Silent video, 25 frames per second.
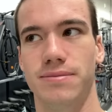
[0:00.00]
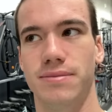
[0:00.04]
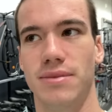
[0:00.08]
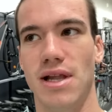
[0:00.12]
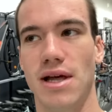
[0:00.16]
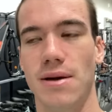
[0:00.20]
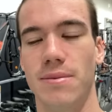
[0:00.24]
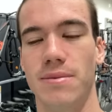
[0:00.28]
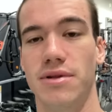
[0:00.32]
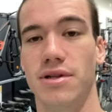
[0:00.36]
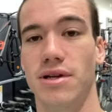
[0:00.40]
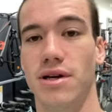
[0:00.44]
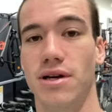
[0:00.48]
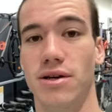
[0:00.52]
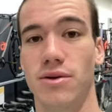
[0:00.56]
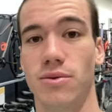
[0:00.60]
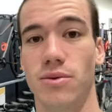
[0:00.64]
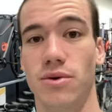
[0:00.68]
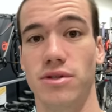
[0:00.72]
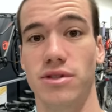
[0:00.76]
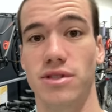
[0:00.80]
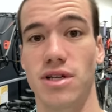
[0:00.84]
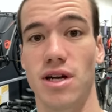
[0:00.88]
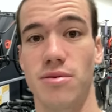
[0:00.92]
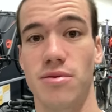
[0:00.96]
let me know
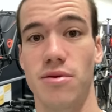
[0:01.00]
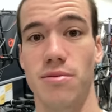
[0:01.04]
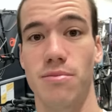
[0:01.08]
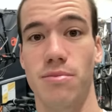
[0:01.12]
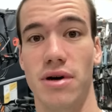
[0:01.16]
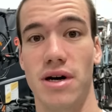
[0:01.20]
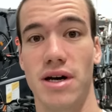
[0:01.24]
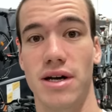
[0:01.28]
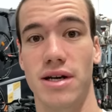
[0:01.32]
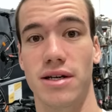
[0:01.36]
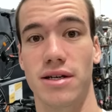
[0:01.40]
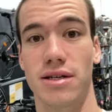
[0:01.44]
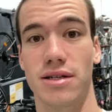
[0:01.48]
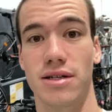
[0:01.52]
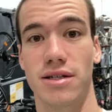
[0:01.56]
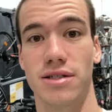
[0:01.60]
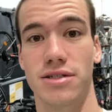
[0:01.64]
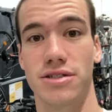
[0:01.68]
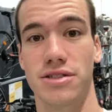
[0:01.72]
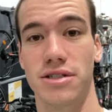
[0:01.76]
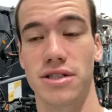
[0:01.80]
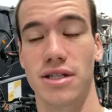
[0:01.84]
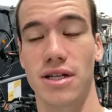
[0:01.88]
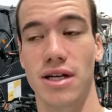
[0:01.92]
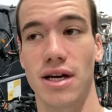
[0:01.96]
what type of bike I
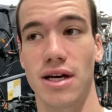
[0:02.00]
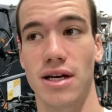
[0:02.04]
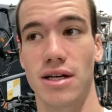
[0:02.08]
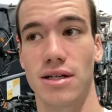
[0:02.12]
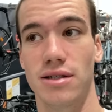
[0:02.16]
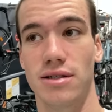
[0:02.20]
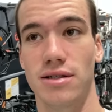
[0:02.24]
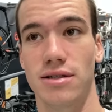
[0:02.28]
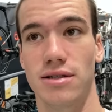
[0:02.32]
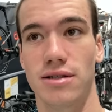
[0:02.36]
should get.